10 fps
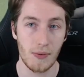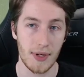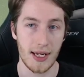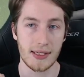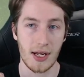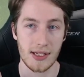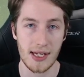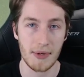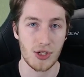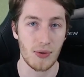when he does
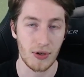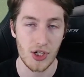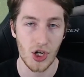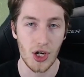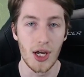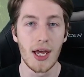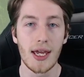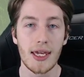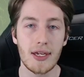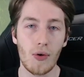damage to a creature,
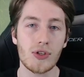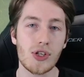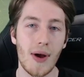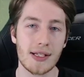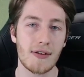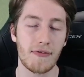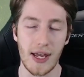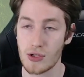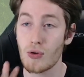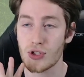he also has an
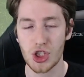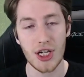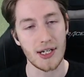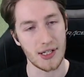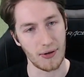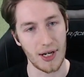effect, or she,